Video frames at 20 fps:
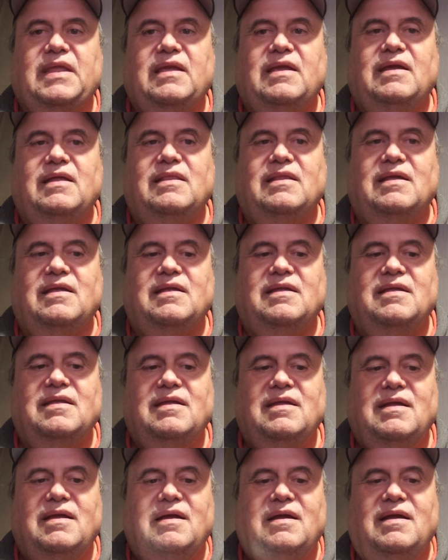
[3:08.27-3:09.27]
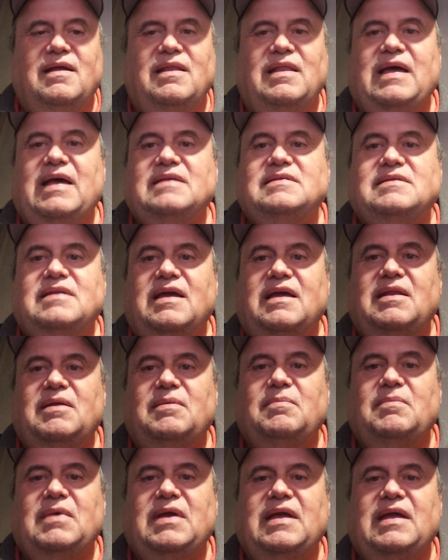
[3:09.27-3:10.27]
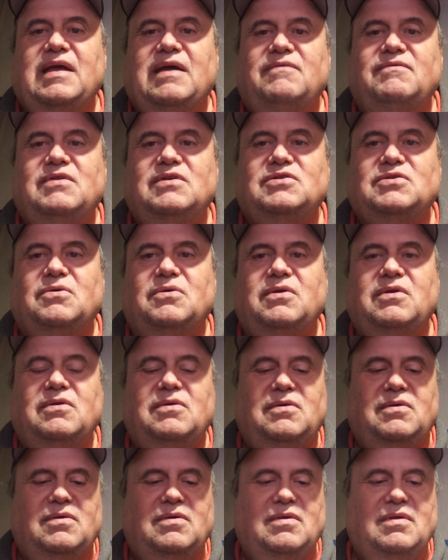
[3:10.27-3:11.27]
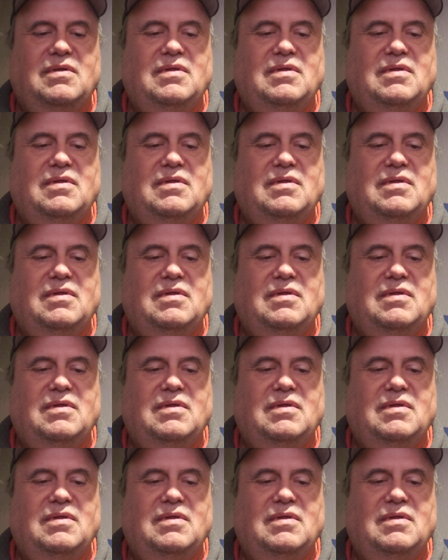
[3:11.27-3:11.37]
And the last item I have to show you,